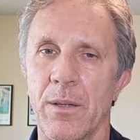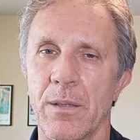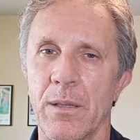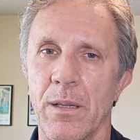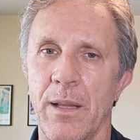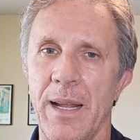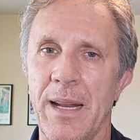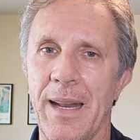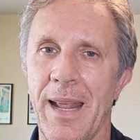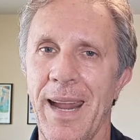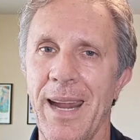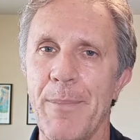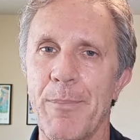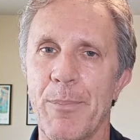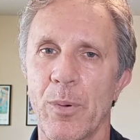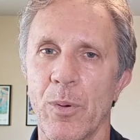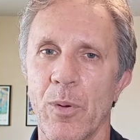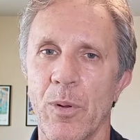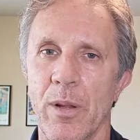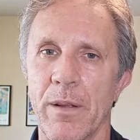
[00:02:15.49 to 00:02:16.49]
late
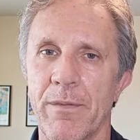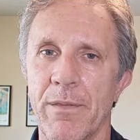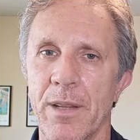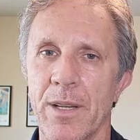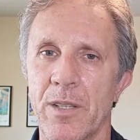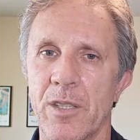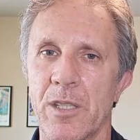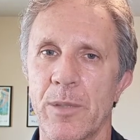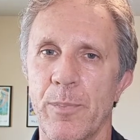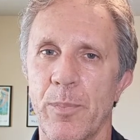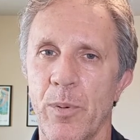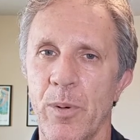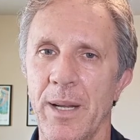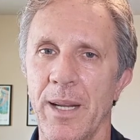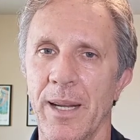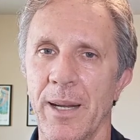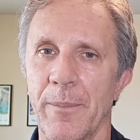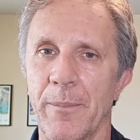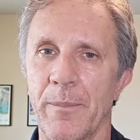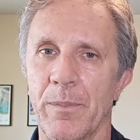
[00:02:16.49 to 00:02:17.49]
April of this
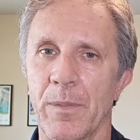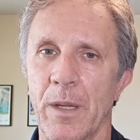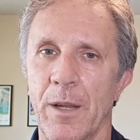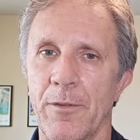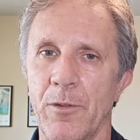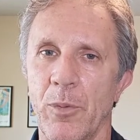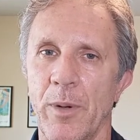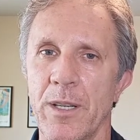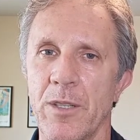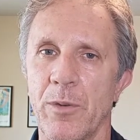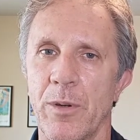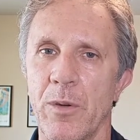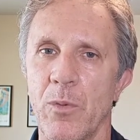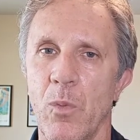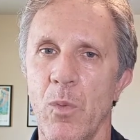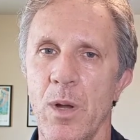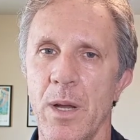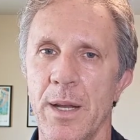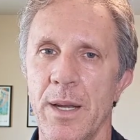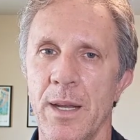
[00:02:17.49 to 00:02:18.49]
spring of
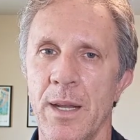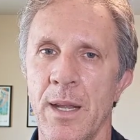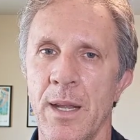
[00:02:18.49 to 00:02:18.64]
2021?